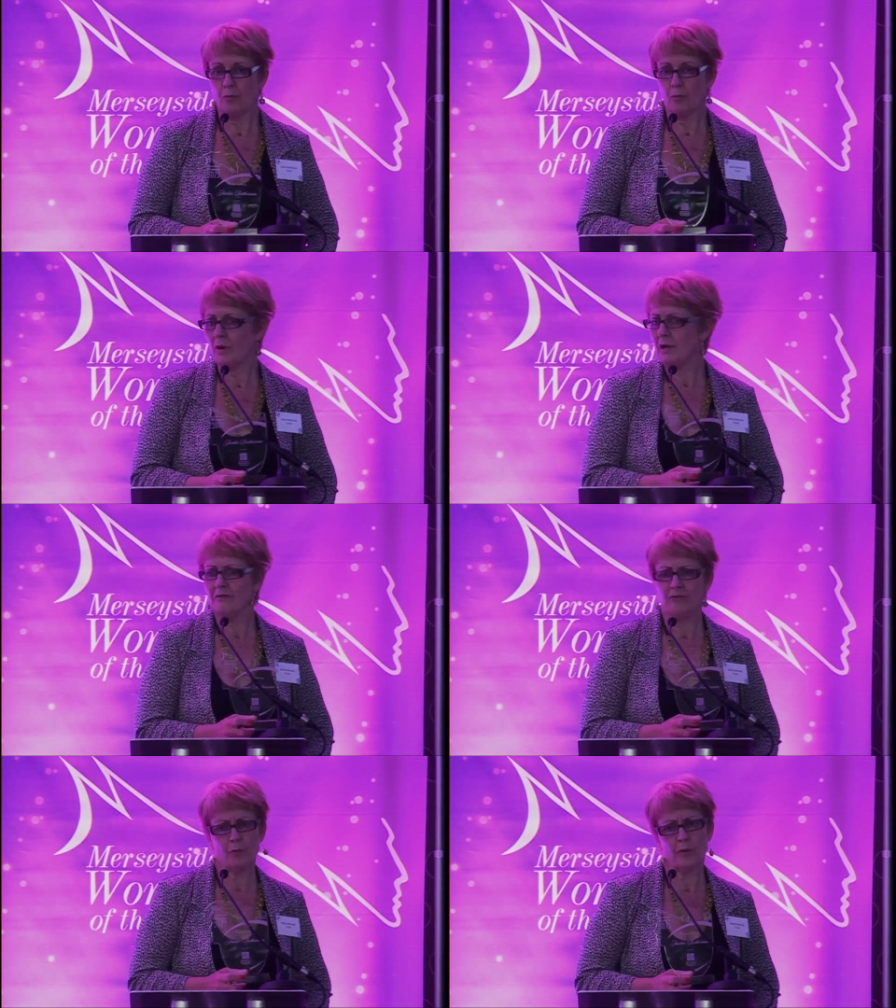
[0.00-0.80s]

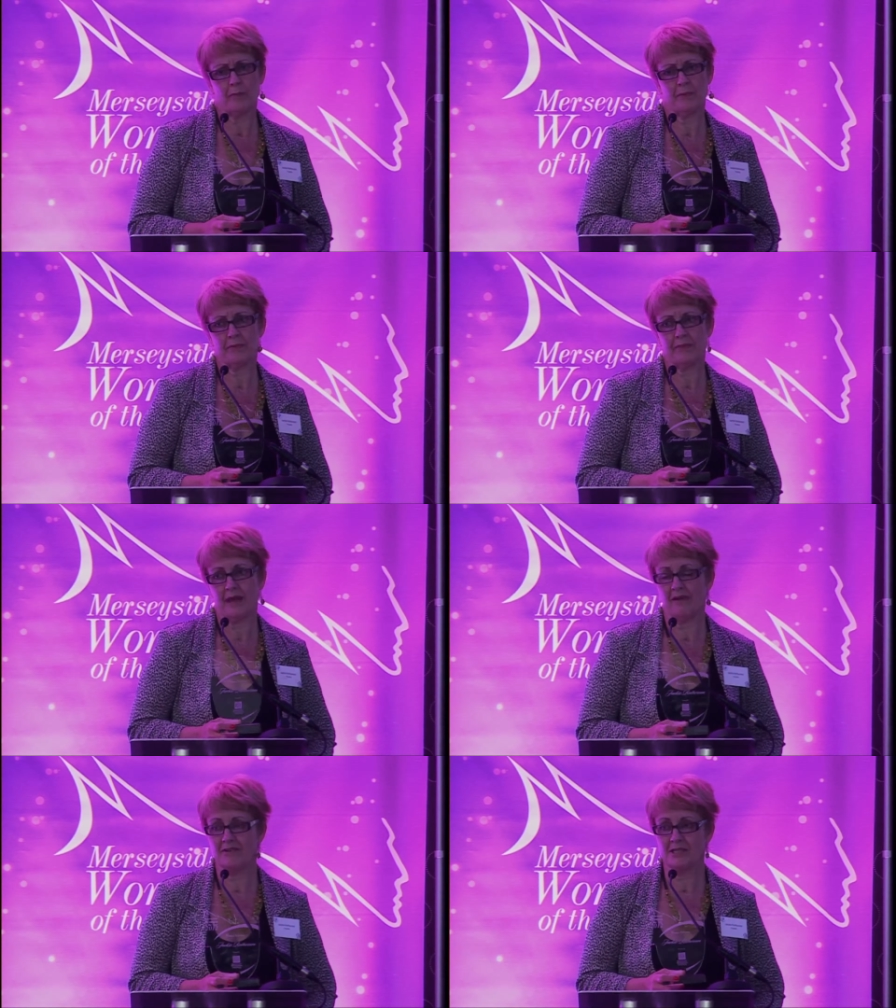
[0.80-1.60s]
Wonderful women that
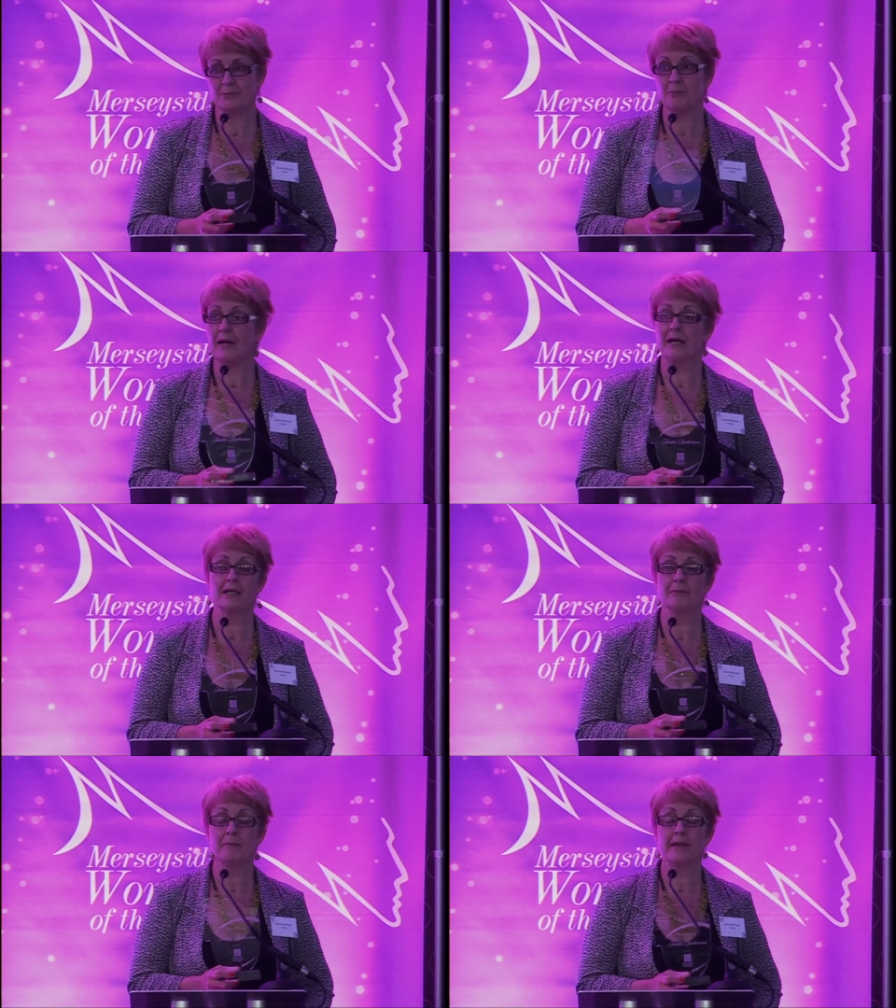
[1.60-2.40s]
have
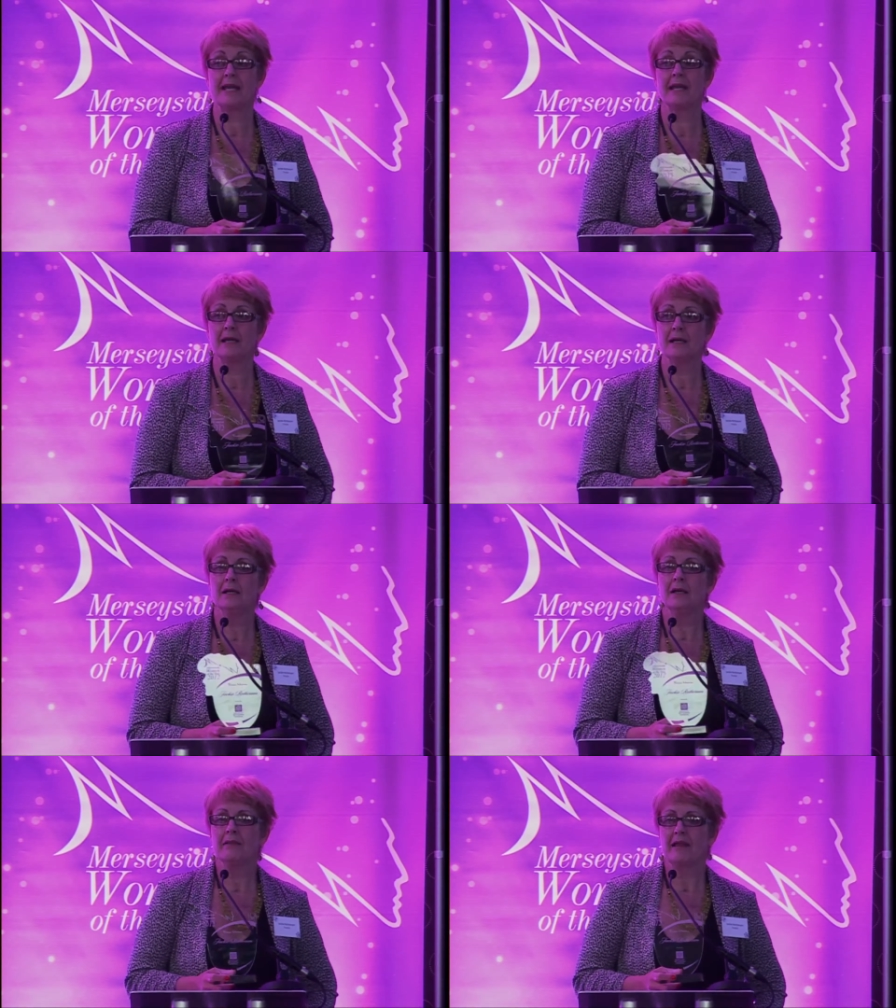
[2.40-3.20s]
inspired me,
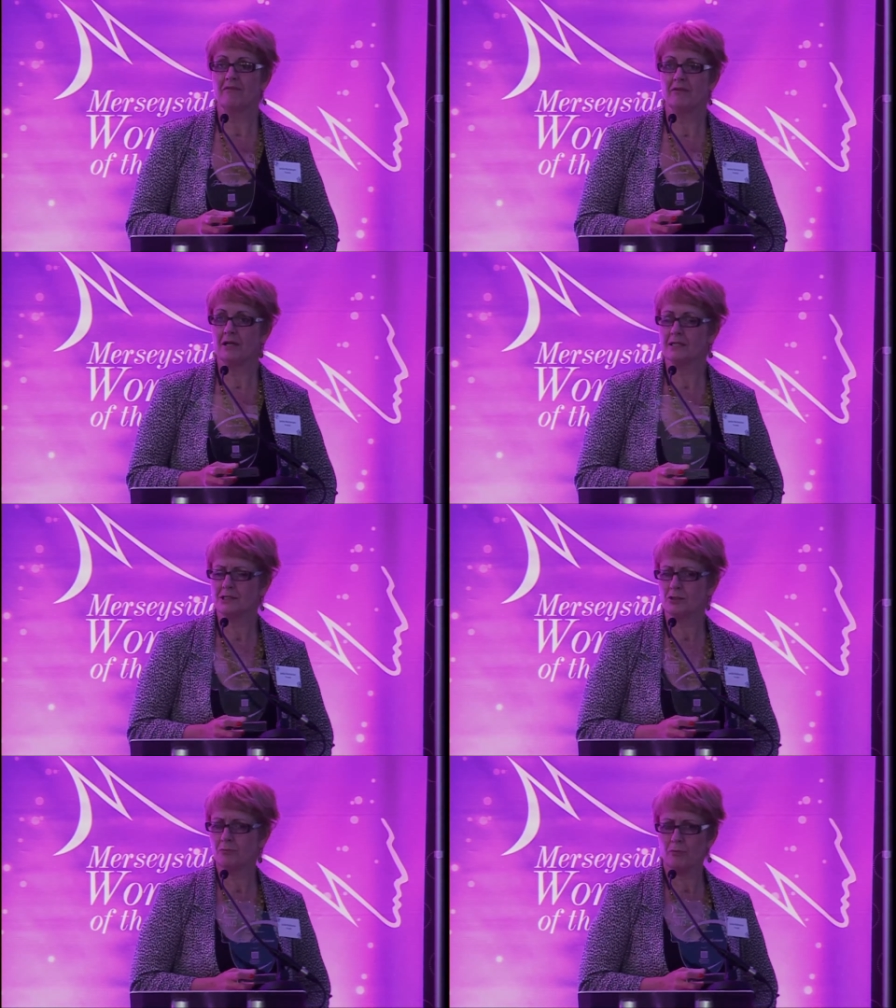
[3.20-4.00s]
that I've learned
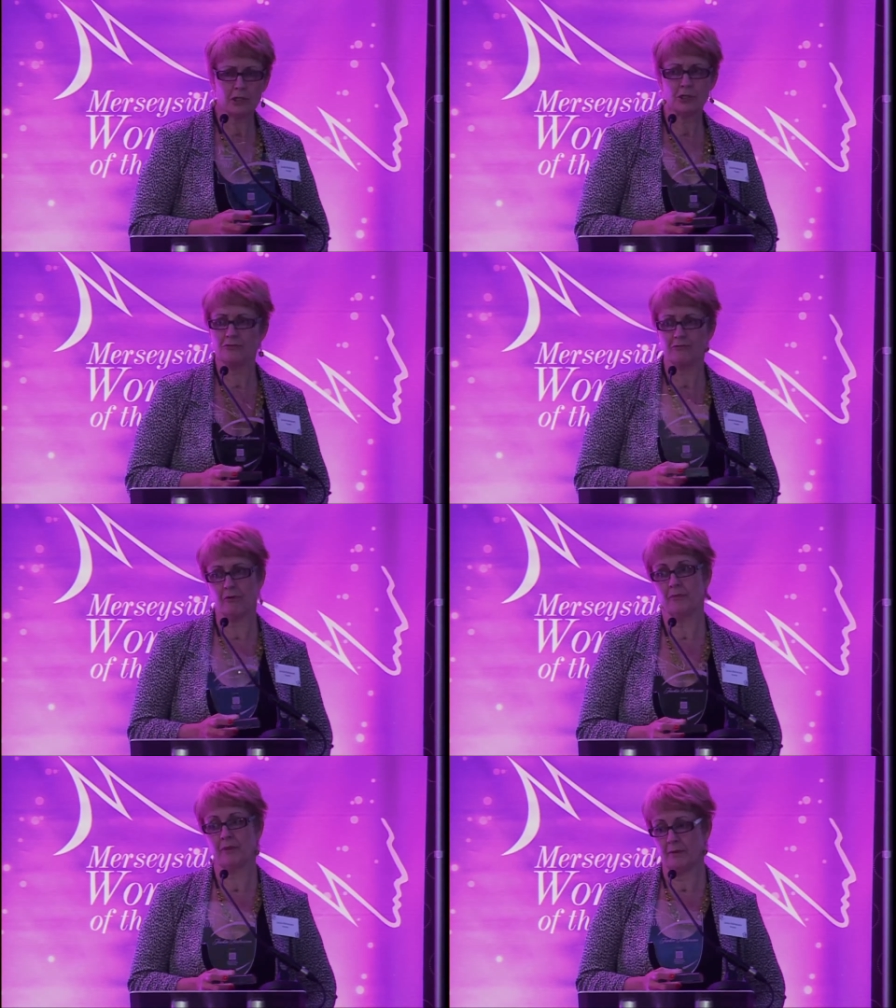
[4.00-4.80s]
so much
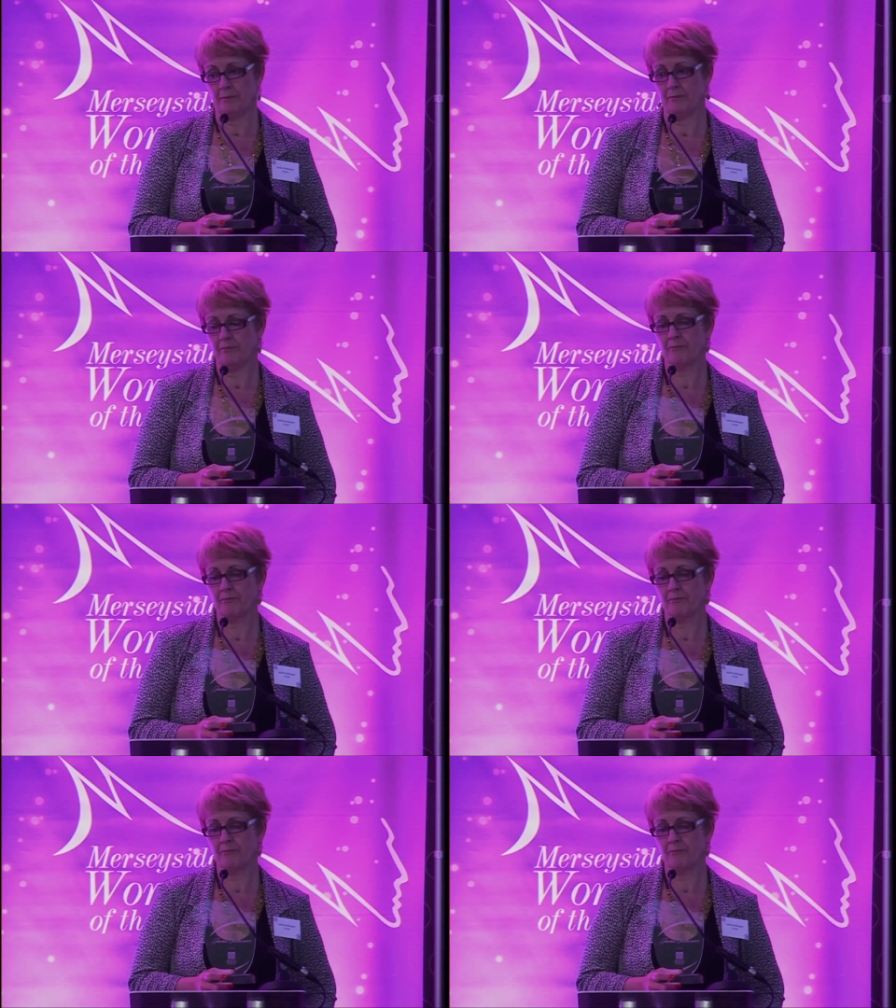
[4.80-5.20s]
from them.